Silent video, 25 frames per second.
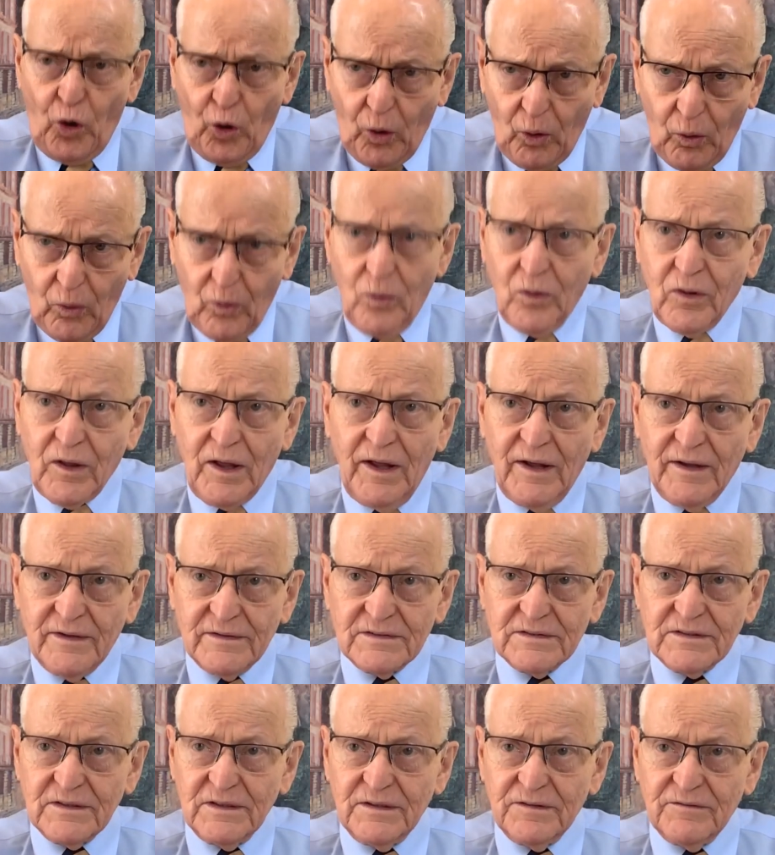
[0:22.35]
whole
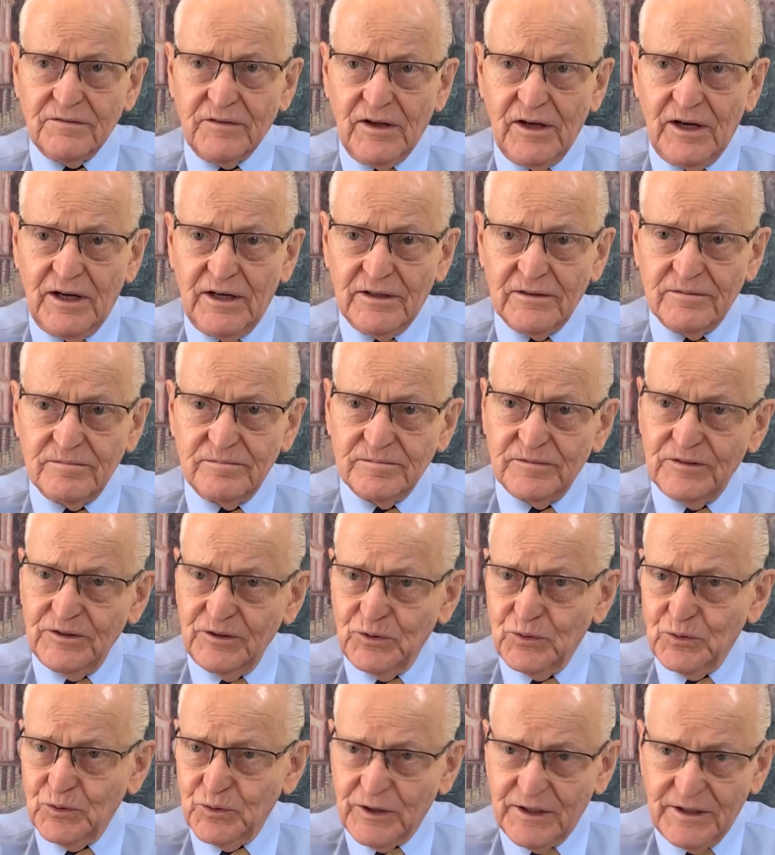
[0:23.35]
counsel of God, the
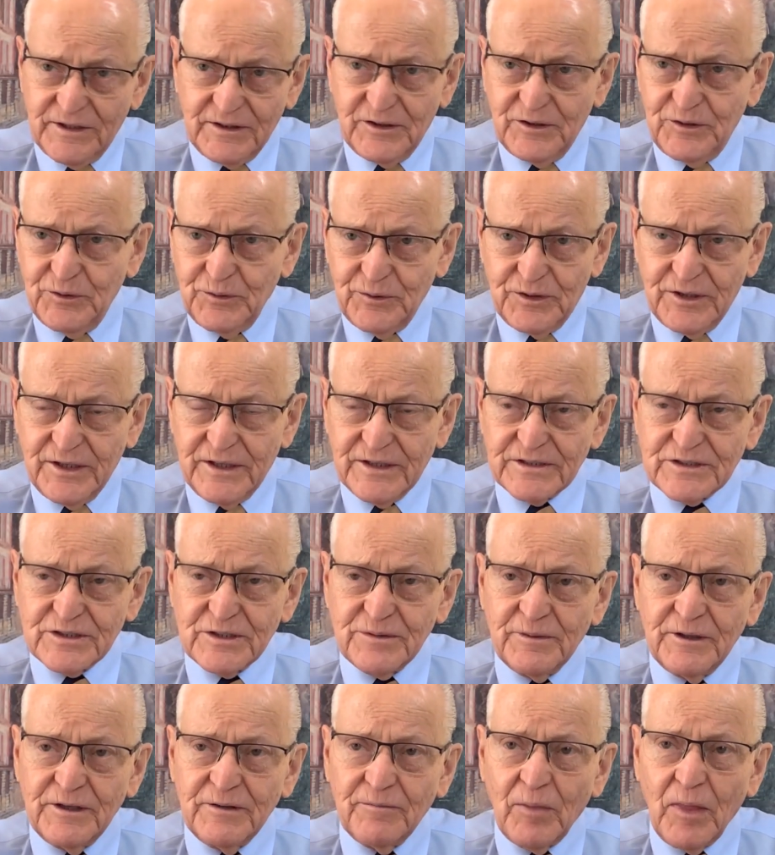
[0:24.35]
Old and the New
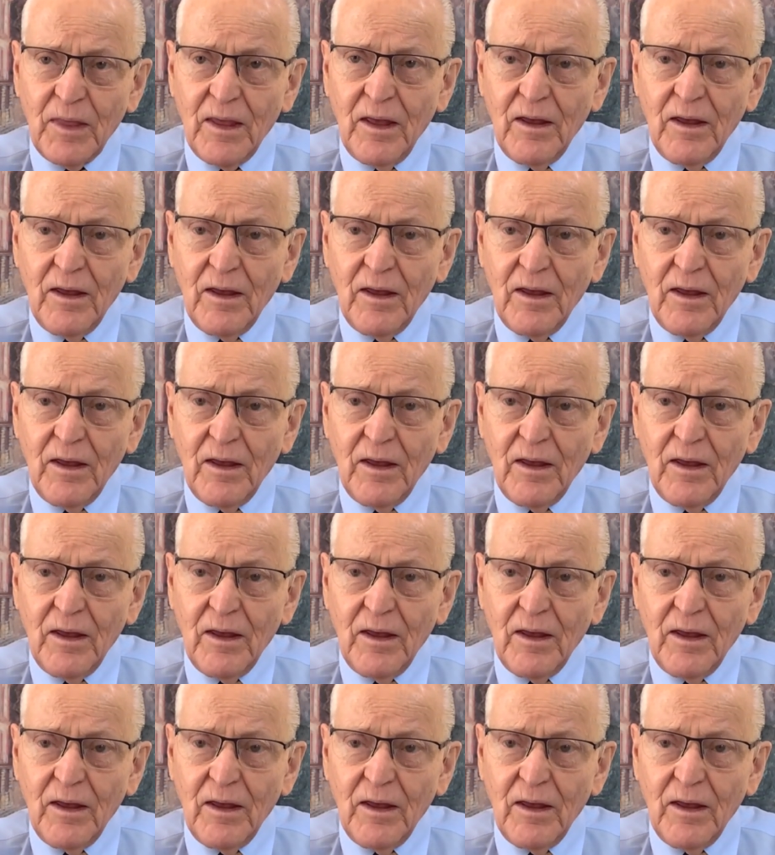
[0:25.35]
Testament.